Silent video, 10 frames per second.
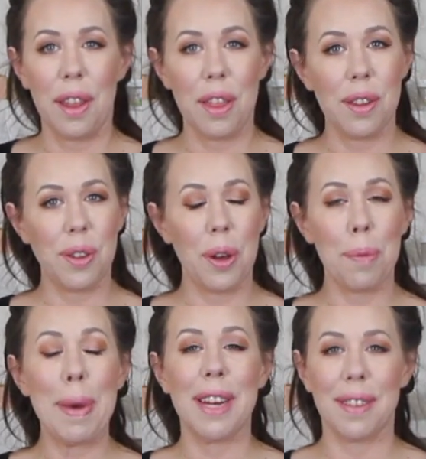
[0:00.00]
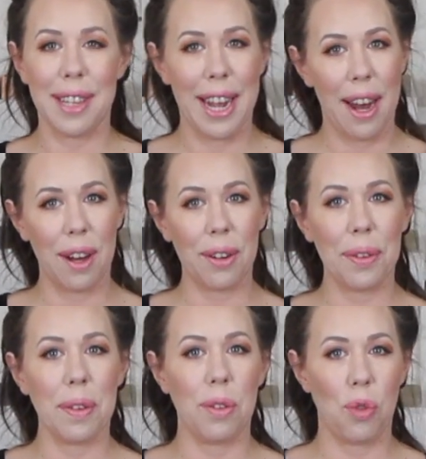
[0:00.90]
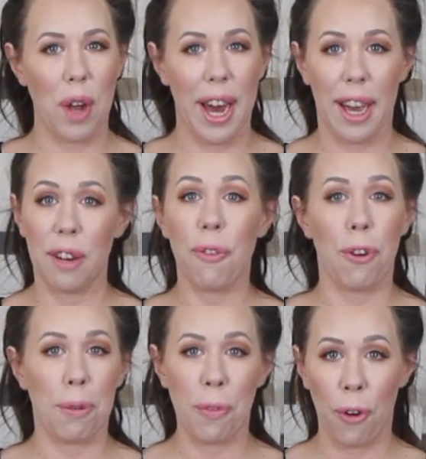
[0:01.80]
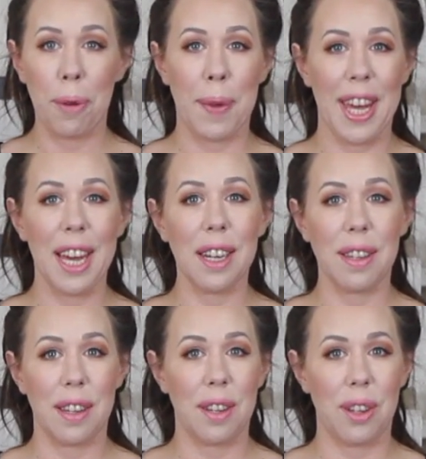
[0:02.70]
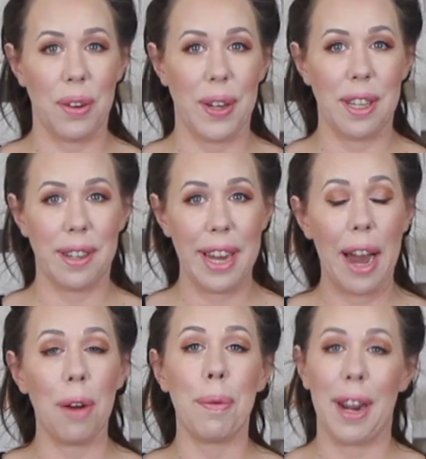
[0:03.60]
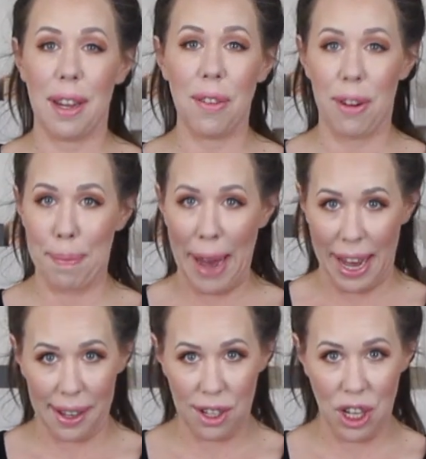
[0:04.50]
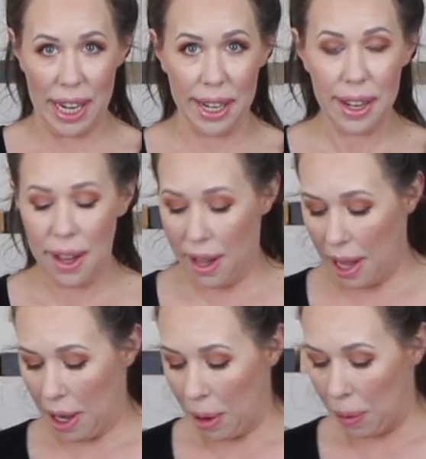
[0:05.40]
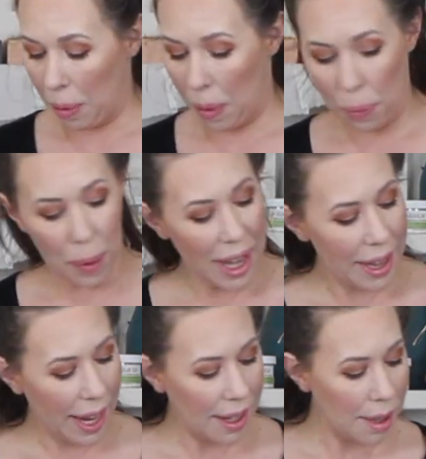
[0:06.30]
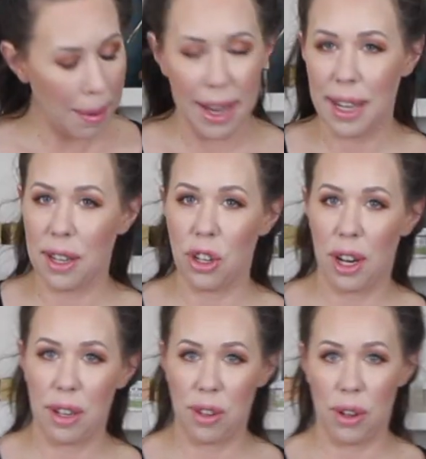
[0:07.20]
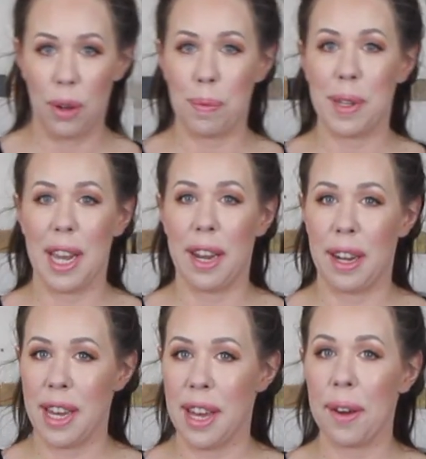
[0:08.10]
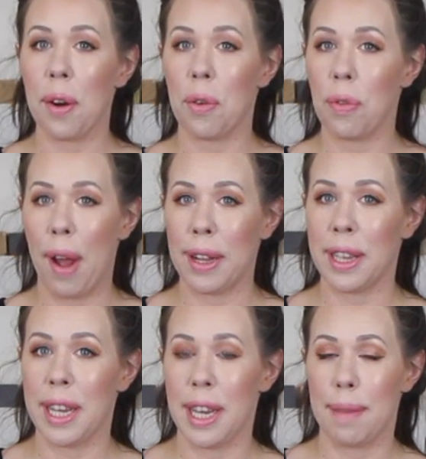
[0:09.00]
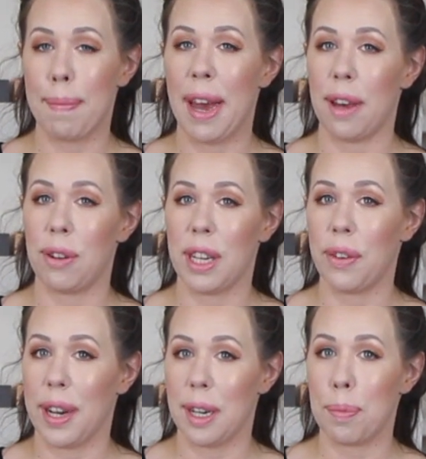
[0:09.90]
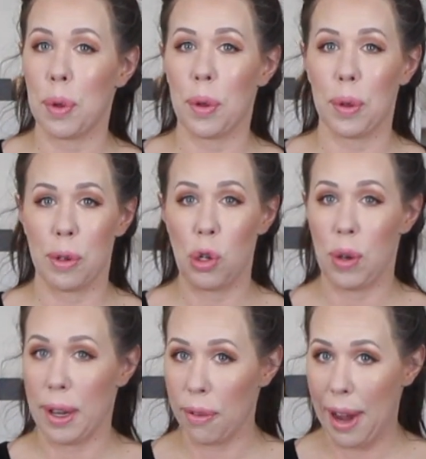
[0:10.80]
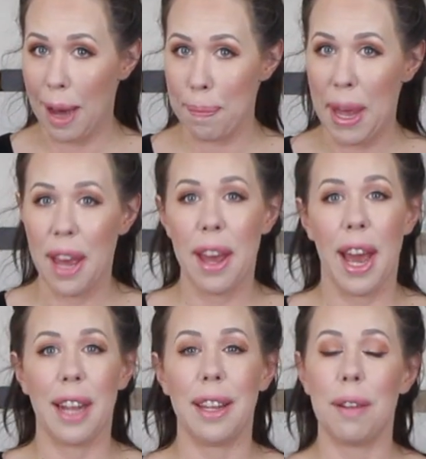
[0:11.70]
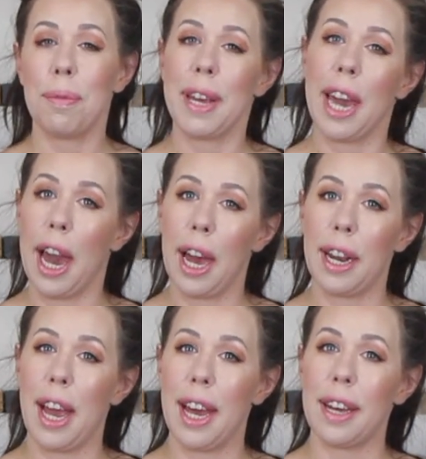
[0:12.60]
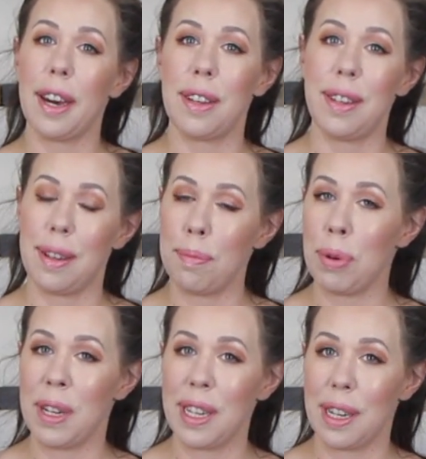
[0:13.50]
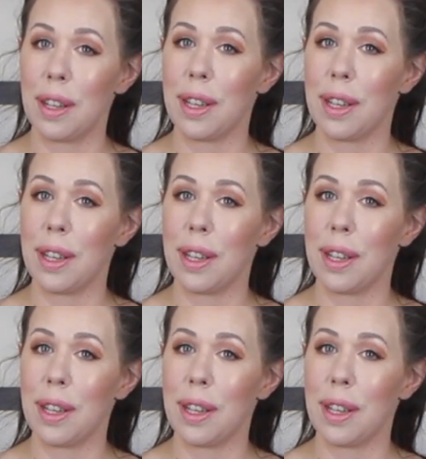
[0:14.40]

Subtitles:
The soap has now dried for 4 weeks, so it's now ready for packaging. We like to package our soaps in an eco-friendly, biodegradable shrink wrap, and then we add a custom printed